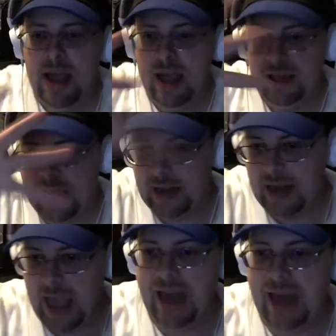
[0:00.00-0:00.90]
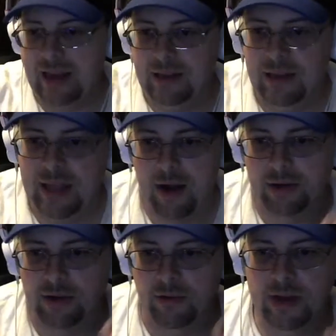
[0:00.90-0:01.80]
and then add in the
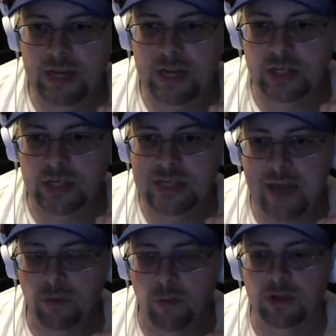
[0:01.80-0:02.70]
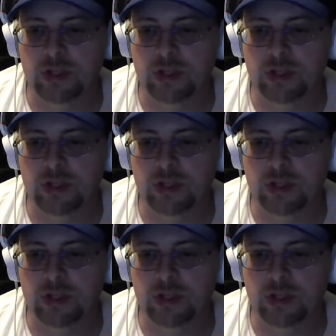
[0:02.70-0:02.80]
characterizations afterwards.